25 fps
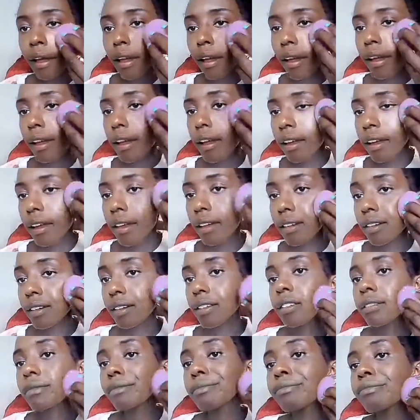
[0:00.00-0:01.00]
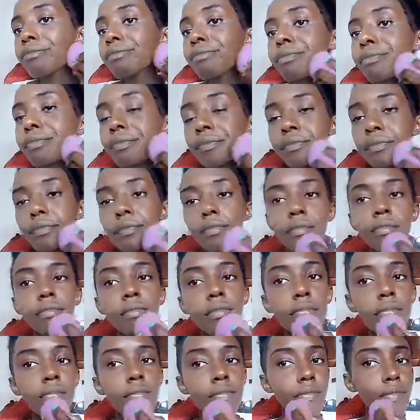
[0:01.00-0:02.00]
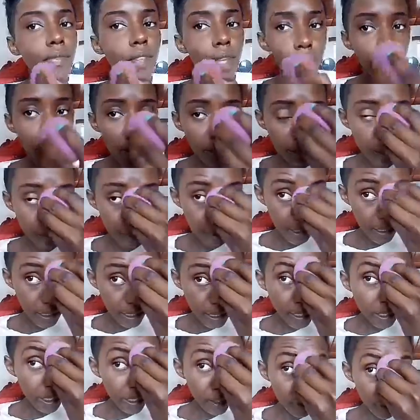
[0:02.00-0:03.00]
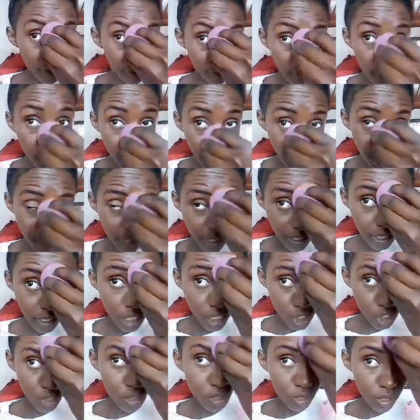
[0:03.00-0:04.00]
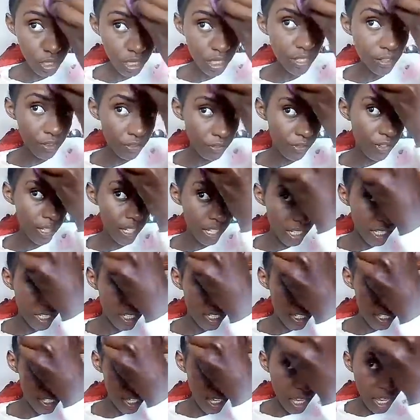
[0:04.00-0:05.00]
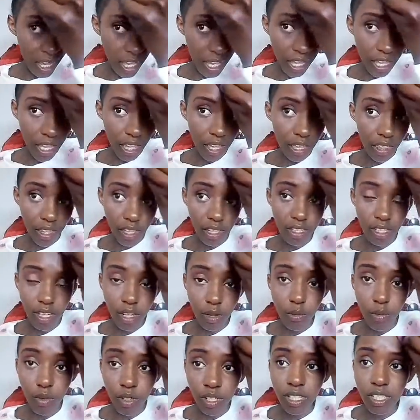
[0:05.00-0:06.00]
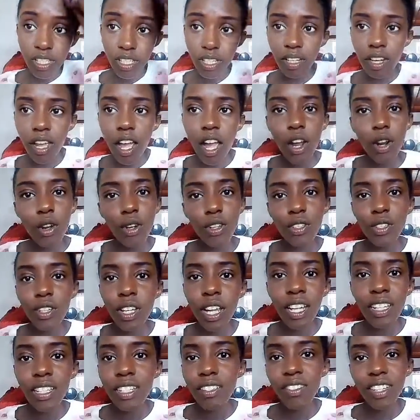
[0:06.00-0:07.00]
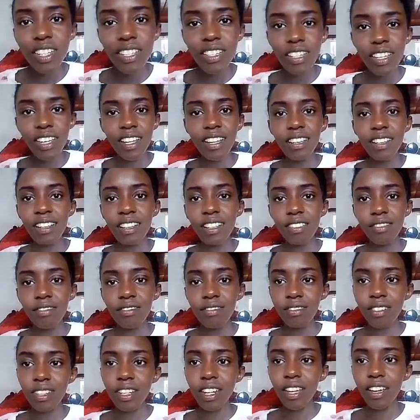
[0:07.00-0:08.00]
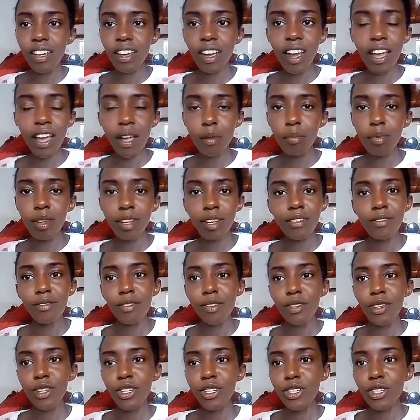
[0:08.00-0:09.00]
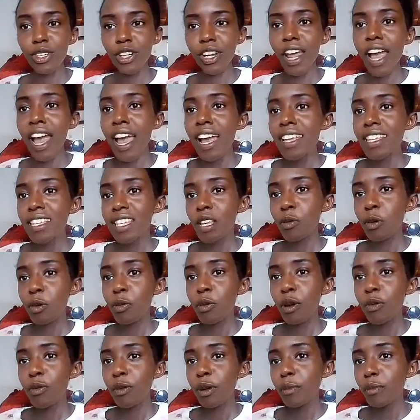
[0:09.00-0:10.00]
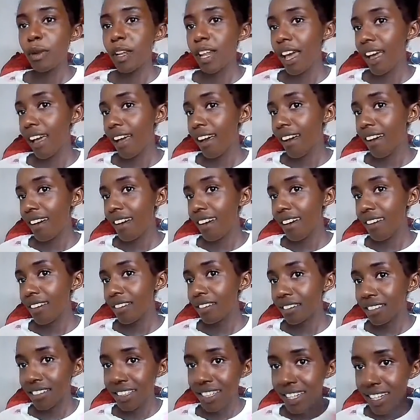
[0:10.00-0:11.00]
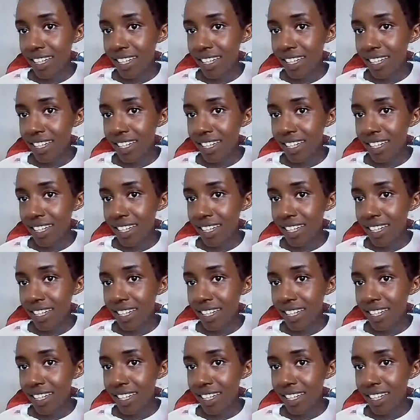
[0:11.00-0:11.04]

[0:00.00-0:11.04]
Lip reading: and it has still given me that natural effect that I wanted, because you can't even tell if like I applied foundation. Some people will be like, oh,